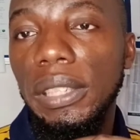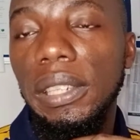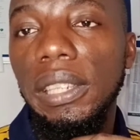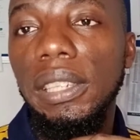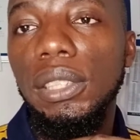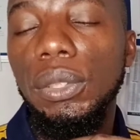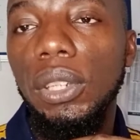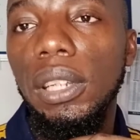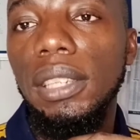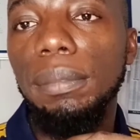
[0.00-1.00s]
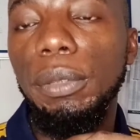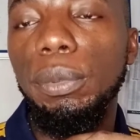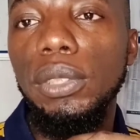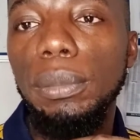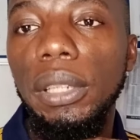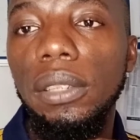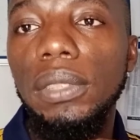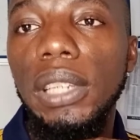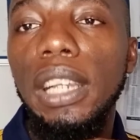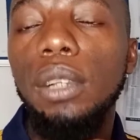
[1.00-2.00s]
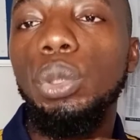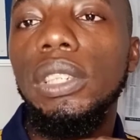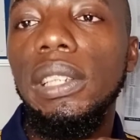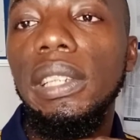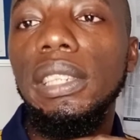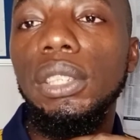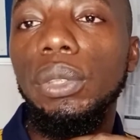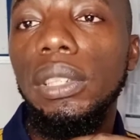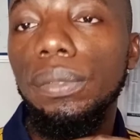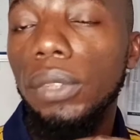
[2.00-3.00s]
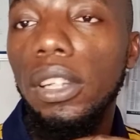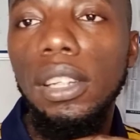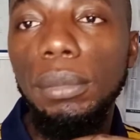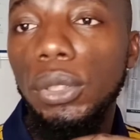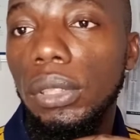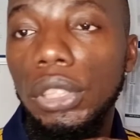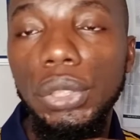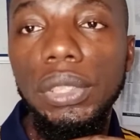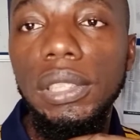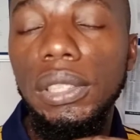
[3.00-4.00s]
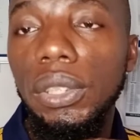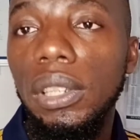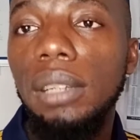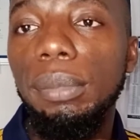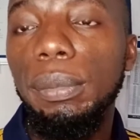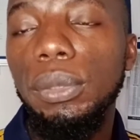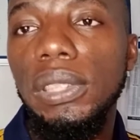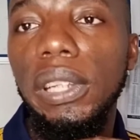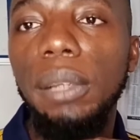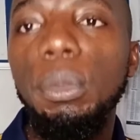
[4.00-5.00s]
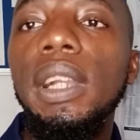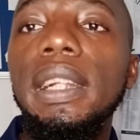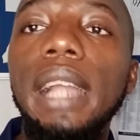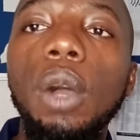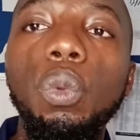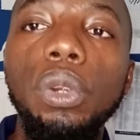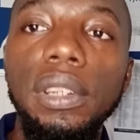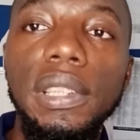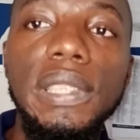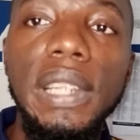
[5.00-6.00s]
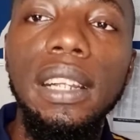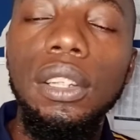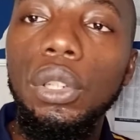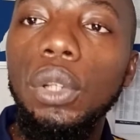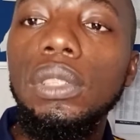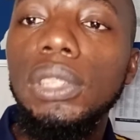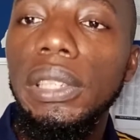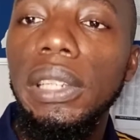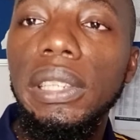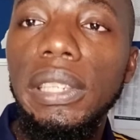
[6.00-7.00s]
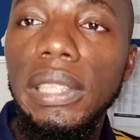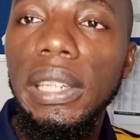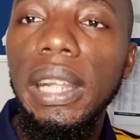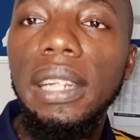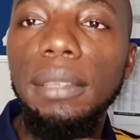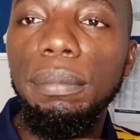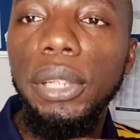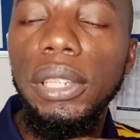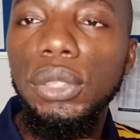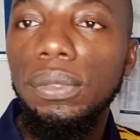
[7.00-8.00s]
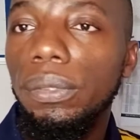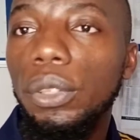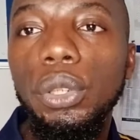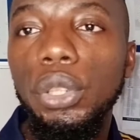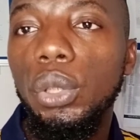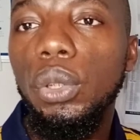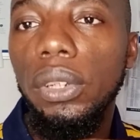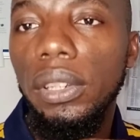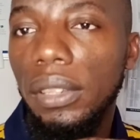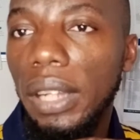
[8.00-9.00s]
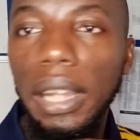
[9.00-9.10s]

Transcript: link to collect people's mails, with a link to a form, to a sheet to collect people's name. That works. Launch a dedicated landing page for your